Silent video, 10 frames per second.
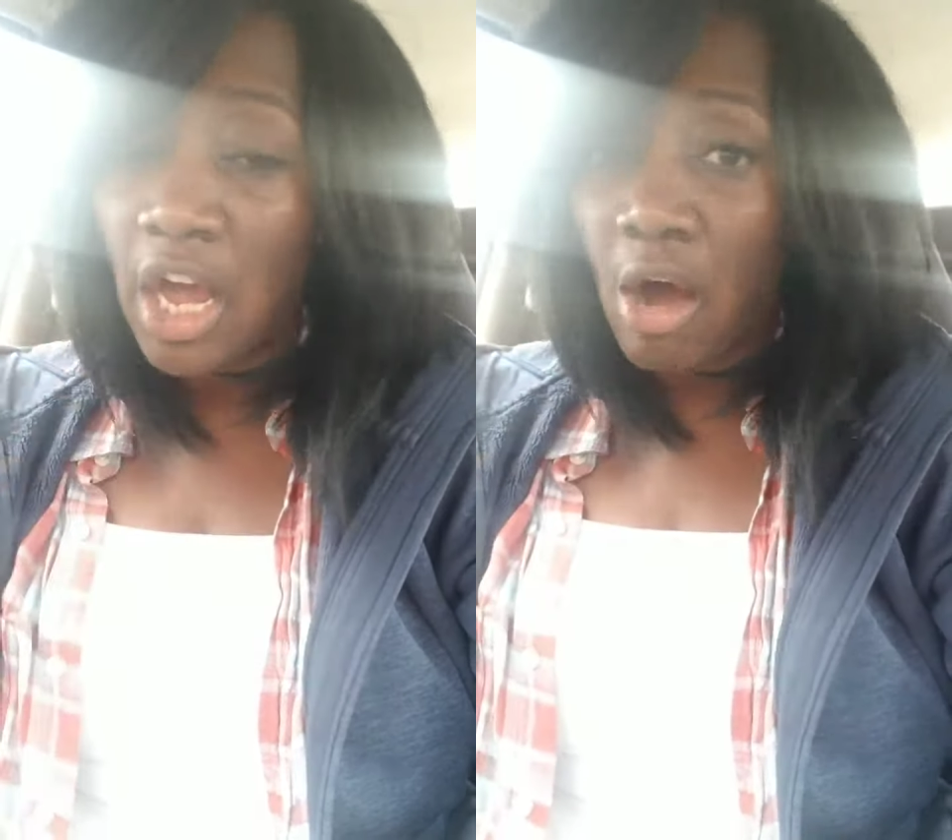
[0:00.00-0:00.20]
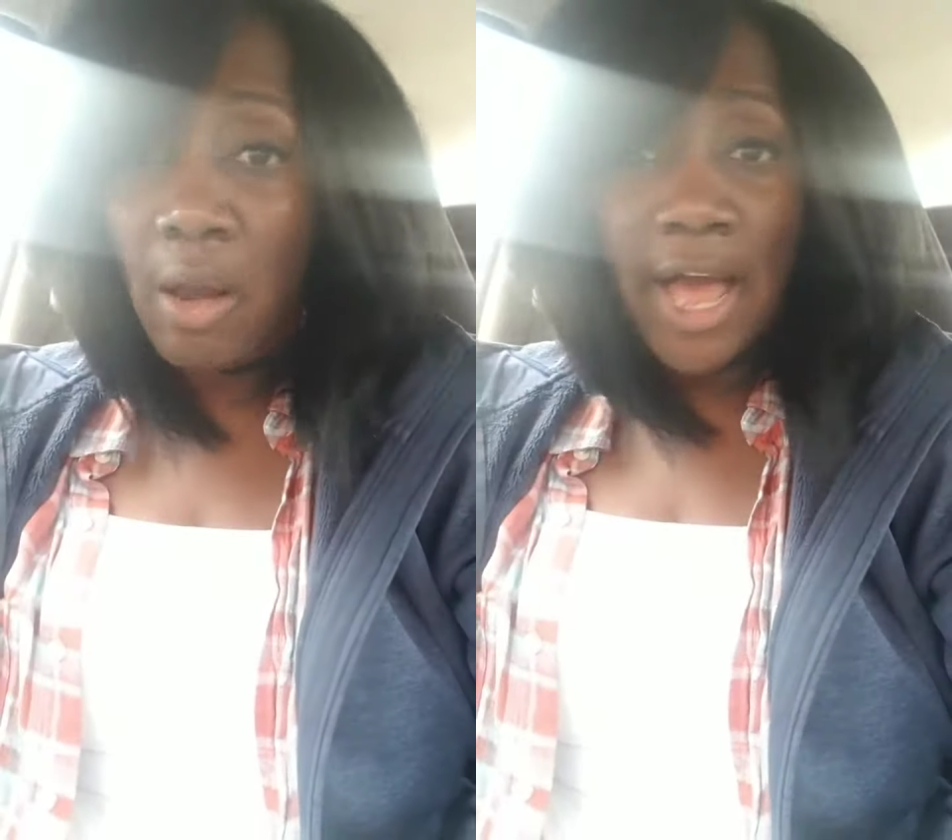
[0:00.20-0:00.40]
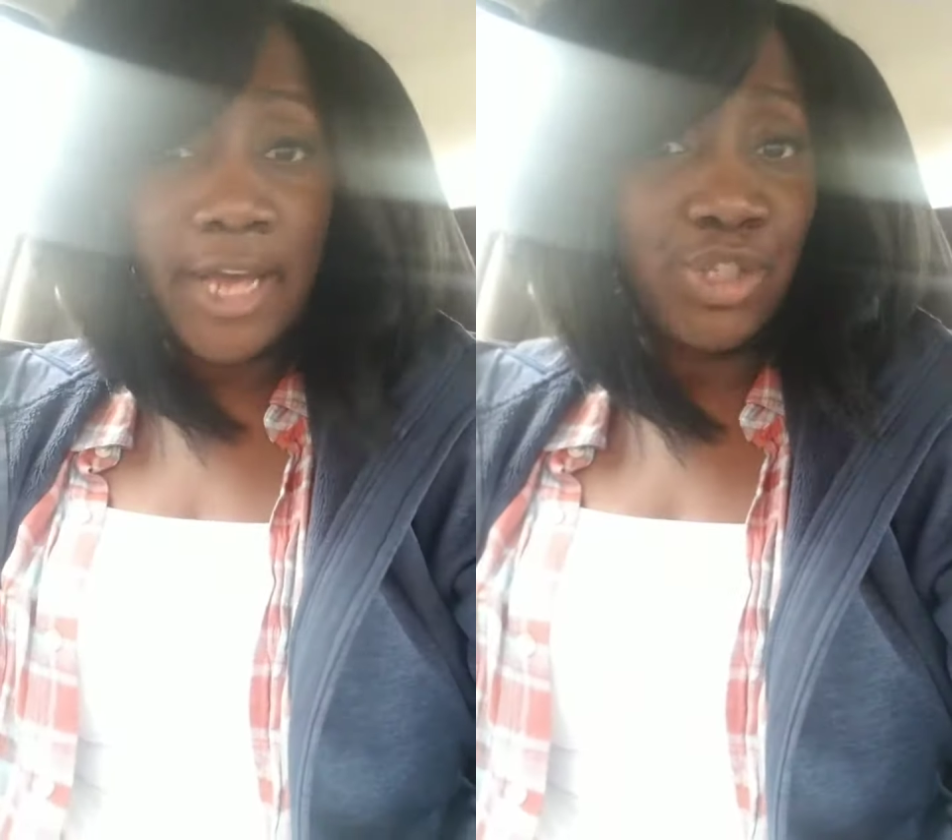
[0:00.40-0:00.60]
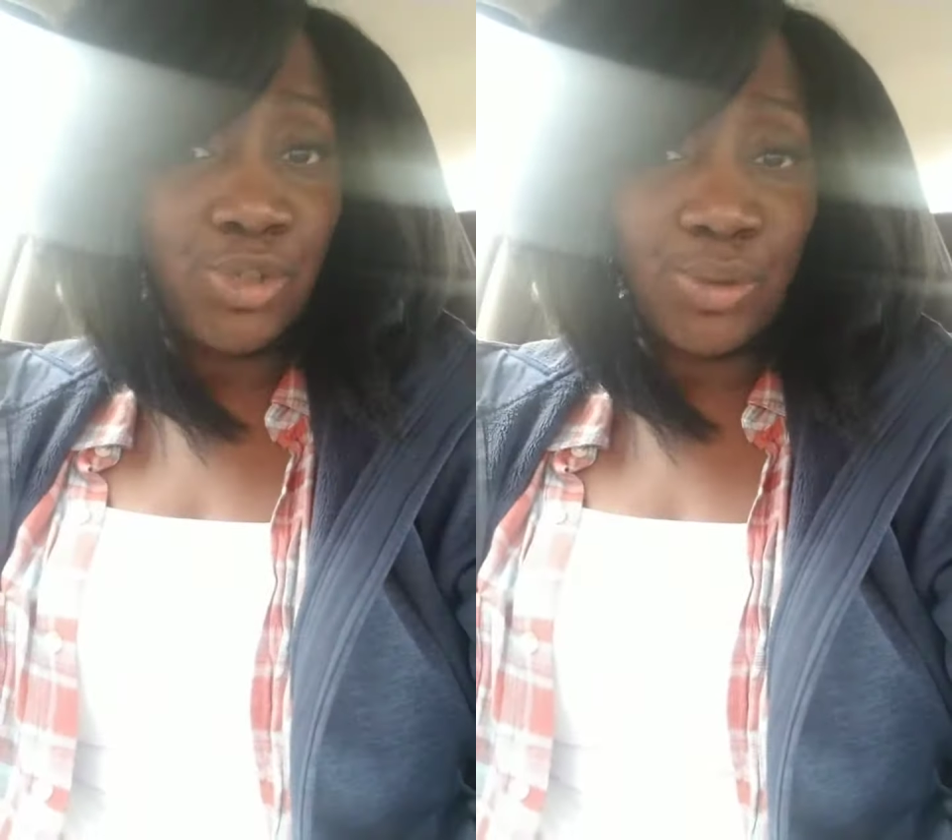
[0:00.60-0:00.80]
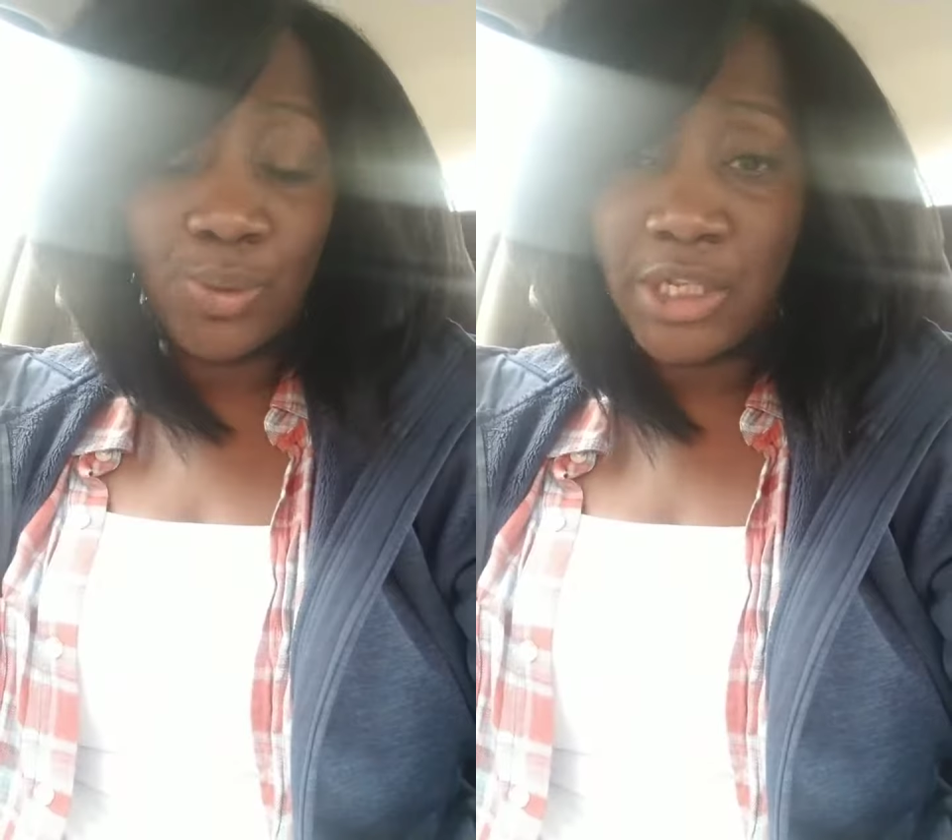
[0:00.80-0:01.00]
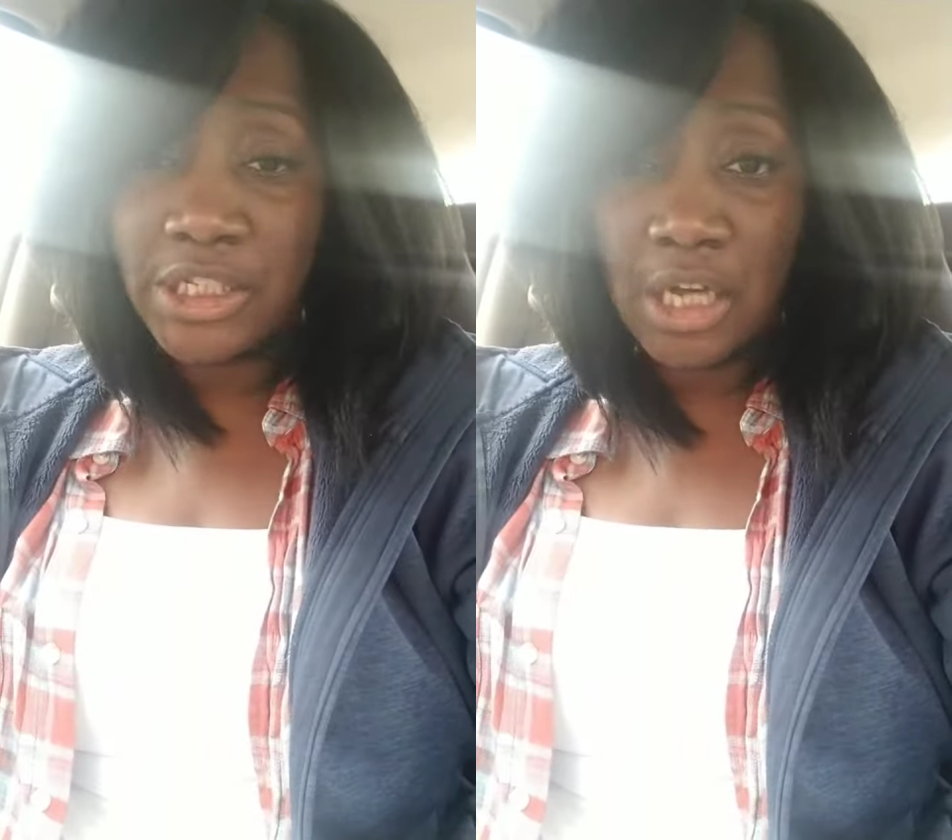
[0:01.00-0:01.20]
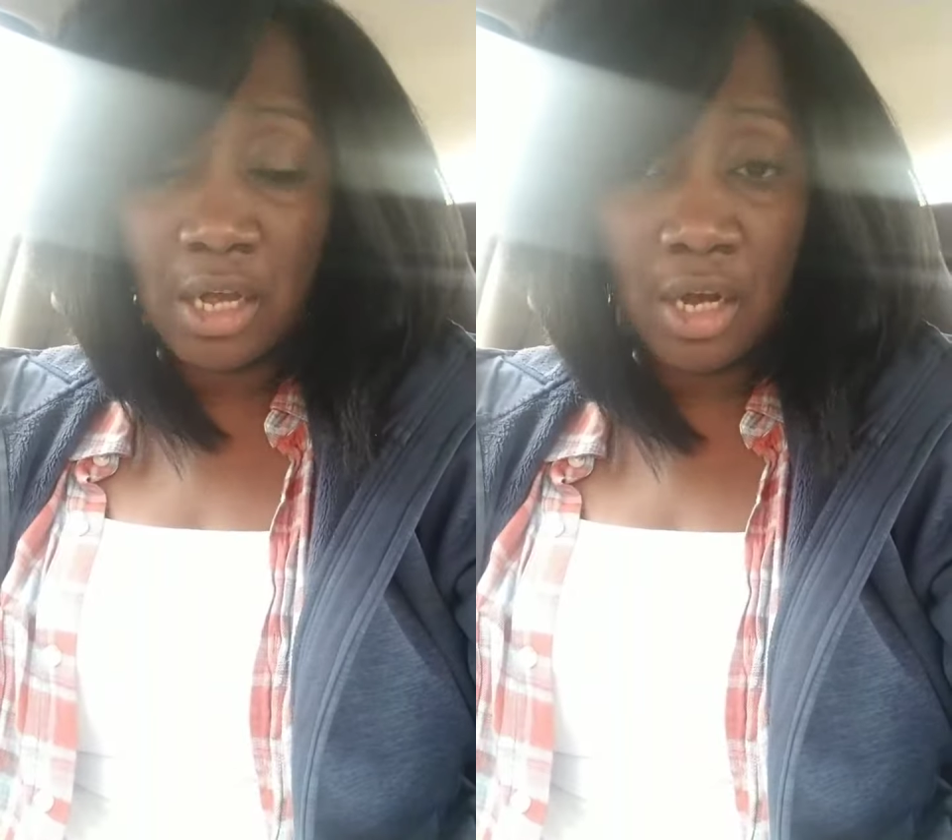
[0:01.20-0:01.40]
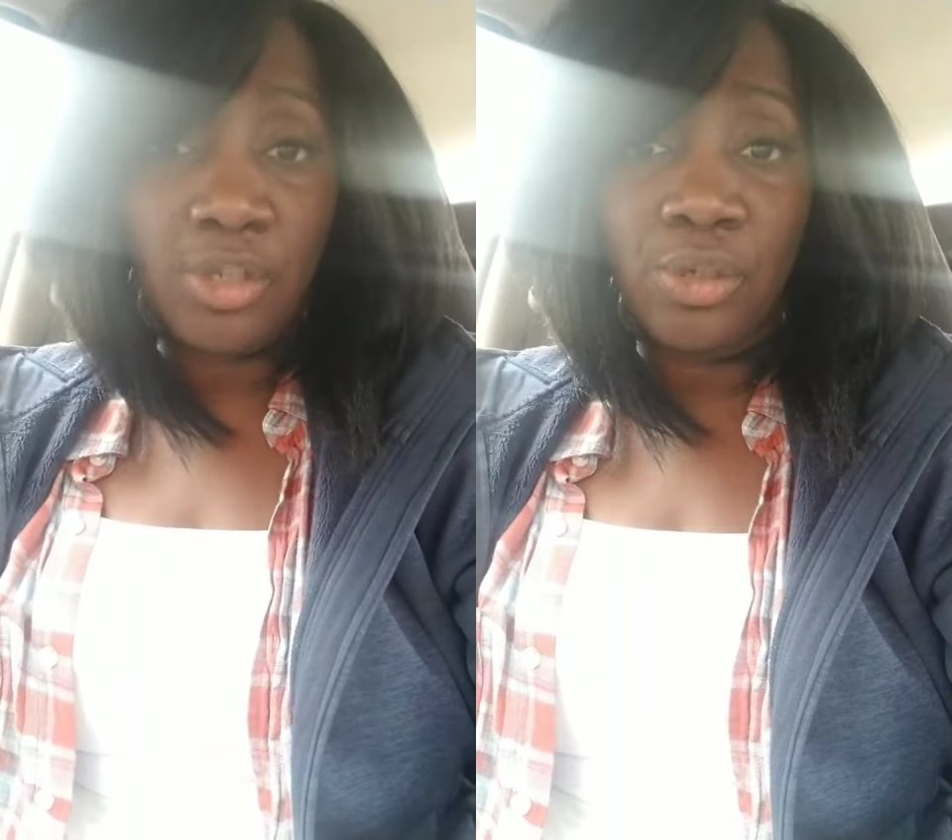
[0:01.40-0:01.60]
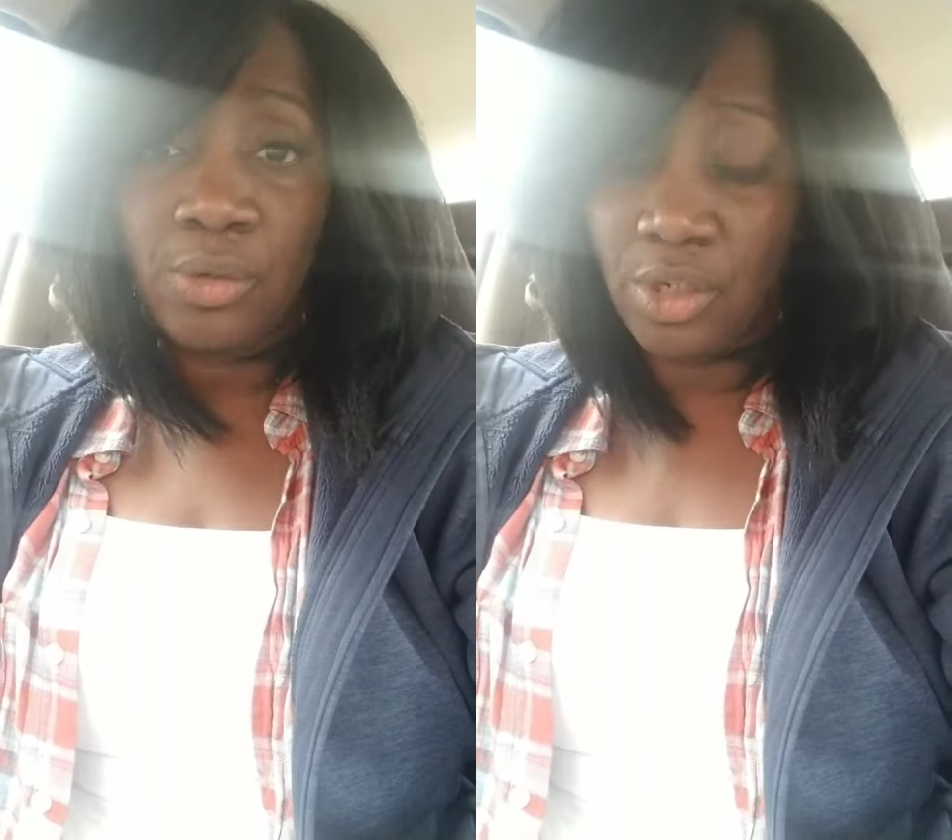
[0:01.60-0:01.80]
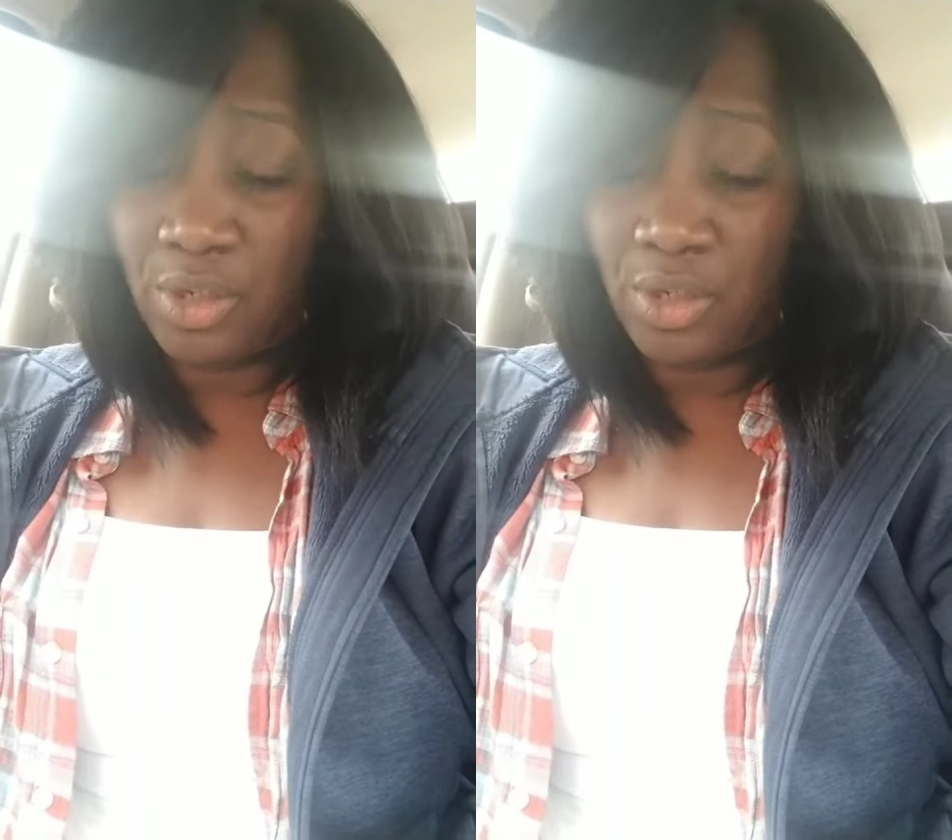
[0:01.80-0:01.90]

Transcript: All I can do is tell her, you know,